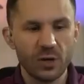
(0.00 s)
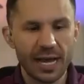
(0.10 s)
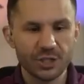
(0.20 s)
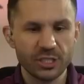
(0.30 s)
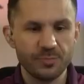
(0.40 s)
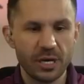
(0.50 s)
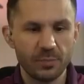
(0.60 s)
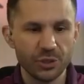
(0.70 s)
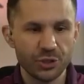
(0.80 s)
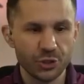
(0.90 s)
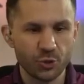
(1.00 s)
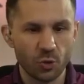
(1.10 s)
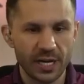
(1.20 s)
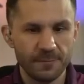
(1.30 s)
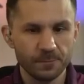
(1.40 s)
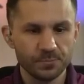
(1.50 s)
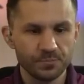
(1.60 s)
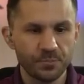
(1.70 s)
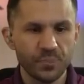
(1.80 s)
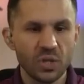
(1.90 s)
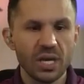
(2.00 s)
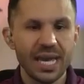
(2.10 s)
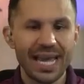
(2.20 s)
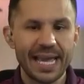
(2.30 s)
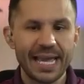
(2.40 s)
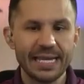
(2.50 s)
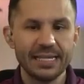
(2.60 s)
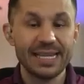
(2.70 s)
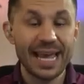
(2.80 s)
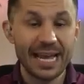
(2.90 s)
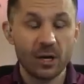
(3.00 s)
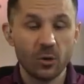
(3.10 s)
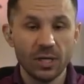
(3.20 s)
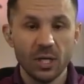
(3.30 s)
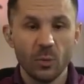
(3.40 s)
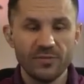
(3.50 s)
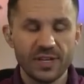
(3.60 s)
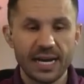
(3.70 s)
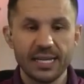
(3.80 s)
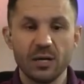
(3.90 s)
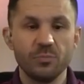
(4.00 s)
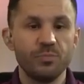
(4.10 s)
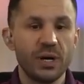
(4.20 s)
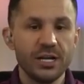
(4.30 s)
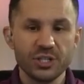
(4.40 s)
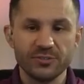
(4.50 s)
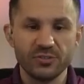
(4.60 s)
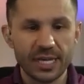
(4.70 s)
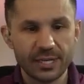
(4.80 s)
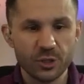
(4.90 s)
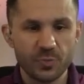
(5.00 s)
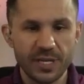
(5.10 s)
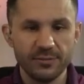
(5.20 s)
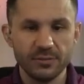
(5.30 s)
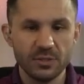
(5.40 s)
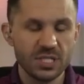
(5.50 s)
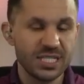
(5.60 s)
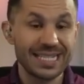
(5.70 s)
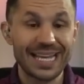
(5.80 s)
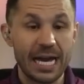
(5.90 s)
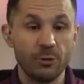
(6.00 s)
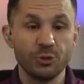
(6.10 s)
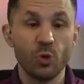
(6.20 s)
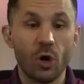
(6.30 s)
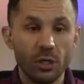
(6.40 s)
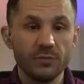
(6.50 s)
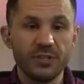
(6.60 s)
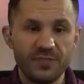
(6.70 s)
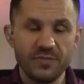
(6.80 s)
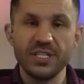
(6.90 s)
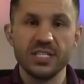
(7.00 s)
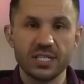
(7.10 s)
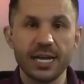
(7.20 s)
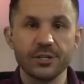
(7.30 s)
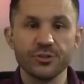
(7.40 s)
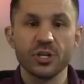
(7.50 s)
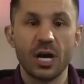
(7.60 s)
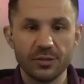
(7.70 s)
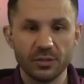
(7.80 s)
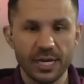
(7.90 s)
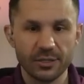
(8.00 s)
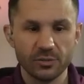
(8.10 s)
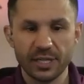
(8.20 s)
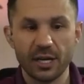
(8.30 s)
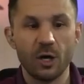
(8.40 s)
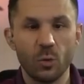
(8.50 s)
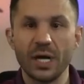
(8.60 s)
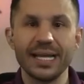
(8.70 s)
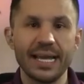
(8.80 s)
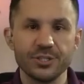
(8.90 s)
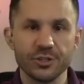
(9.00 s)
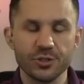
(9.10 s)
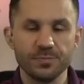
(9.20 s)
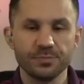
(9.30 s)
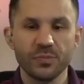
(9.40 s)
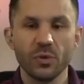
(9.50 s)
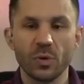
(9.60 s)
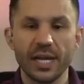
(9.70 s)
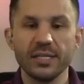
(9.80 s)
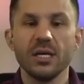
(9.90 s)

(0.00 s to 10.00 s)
actually published the story. And now we've got a bunch of letters being sent out to all of the 50 signers on the letter. They all want answers, right?